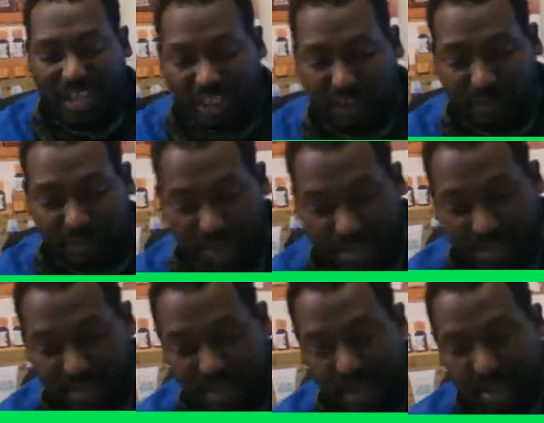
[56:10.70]
each
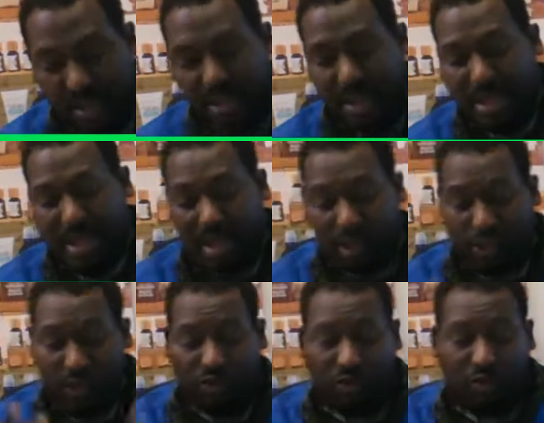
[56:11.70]
meal and
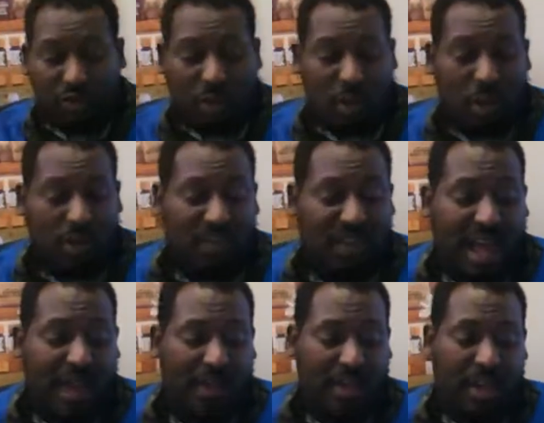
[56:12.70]
you do the corn
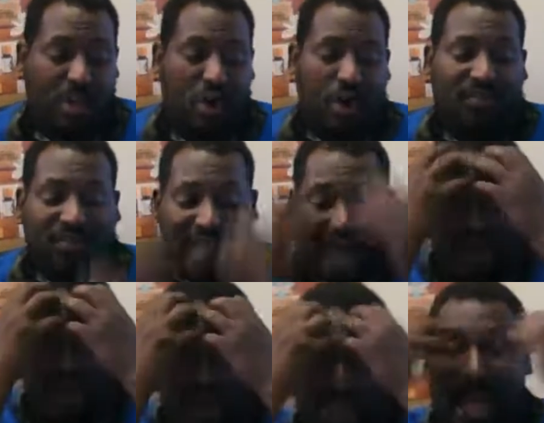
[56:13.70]
flour. The corn
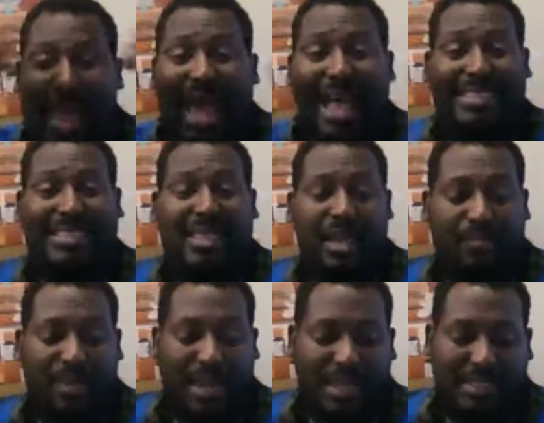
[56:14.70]
flour has the
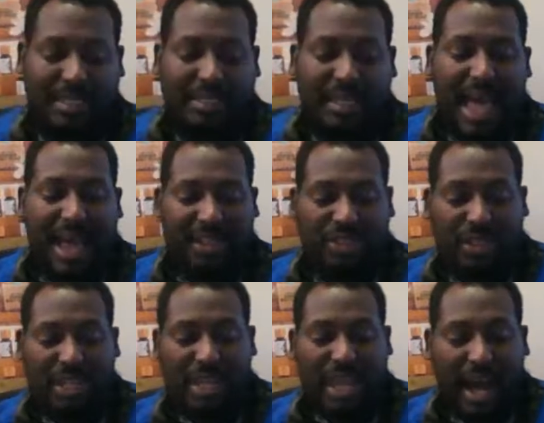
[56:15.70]
ability to
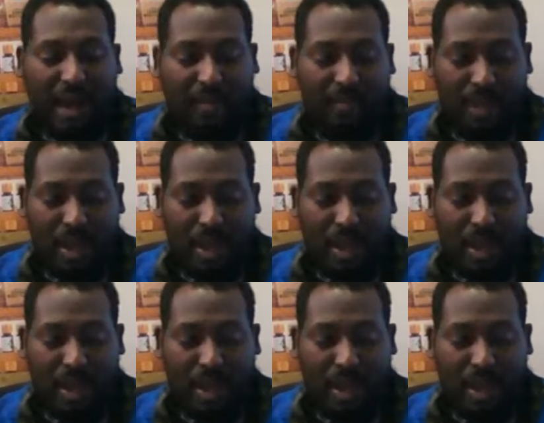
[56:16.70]
actually help